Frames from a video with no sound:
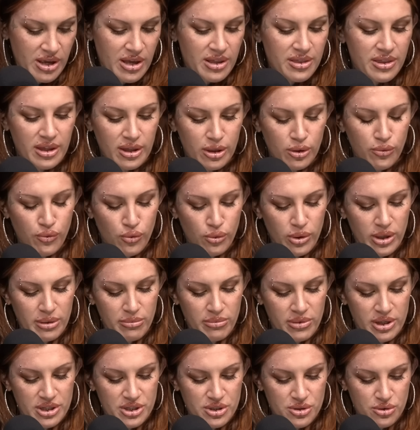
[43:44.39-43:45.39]
Thank you for reading
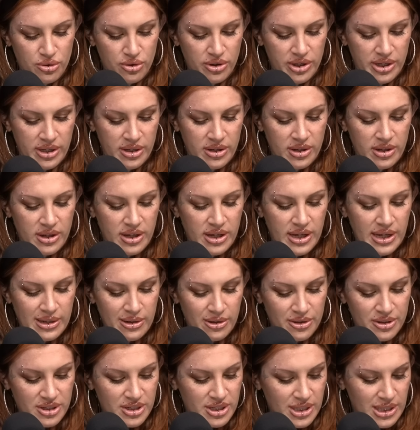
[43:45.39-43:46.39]
my story and
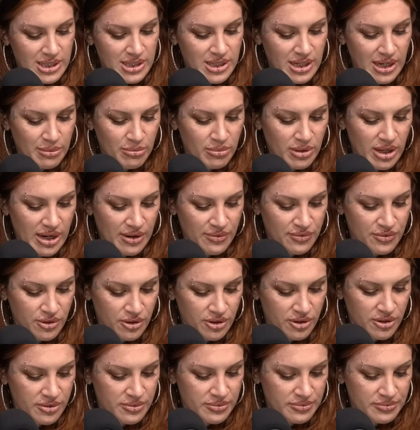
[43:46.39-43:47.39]
all the tea time
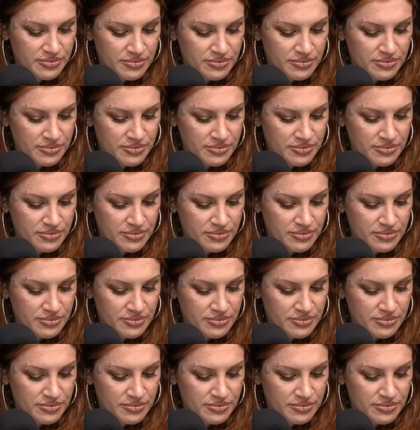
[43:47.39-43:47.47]
laughter.